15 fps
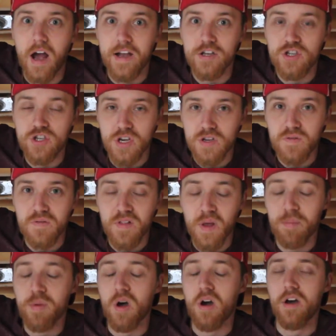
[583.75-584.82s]
I just
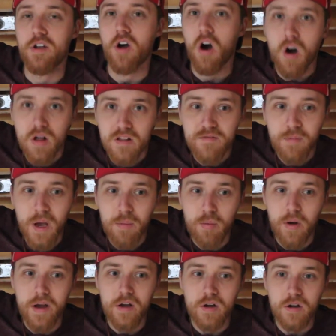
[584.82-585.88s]
flipped on all of my
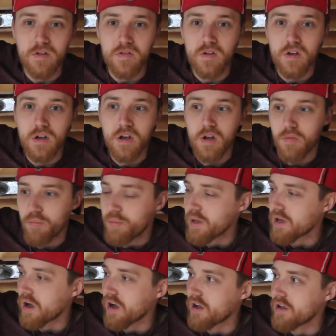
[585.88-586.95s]
breakers
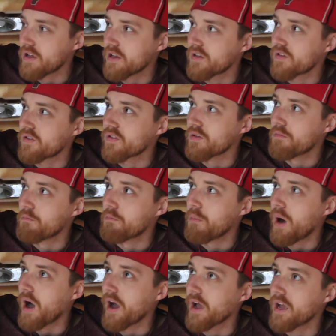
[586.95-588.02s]
because
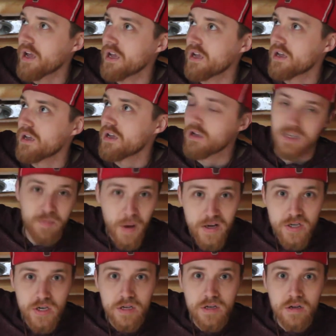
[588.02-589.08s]
my
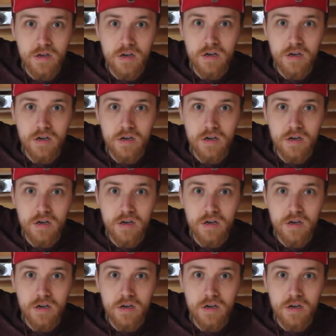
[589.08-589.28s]
inspection